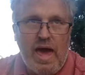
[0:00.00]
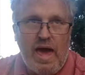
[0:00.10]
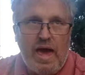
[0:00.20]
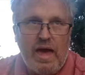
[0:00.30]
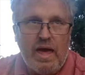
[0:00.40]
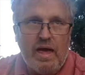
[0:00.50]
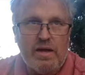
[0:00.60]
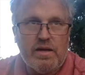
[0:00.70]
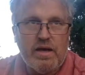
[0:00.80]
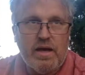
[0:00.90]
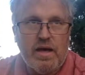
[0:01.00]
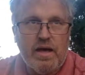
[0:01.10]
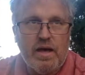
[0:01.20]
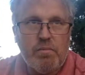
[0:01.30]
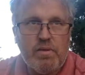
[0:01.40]
And,
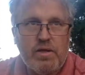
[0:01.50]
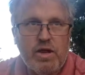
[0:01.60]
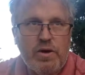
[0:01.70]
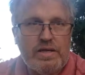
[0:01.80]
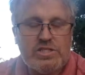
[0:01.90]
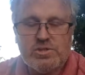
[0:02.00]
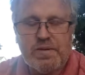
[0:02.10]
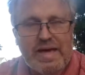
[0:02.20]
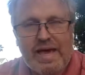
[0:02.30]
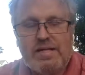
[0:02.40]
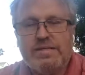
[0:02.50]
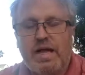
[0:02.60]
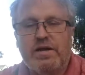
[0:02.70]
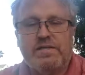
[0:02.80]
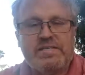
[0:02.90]
he just began
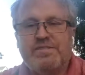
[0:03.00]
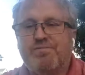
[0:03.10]
telling us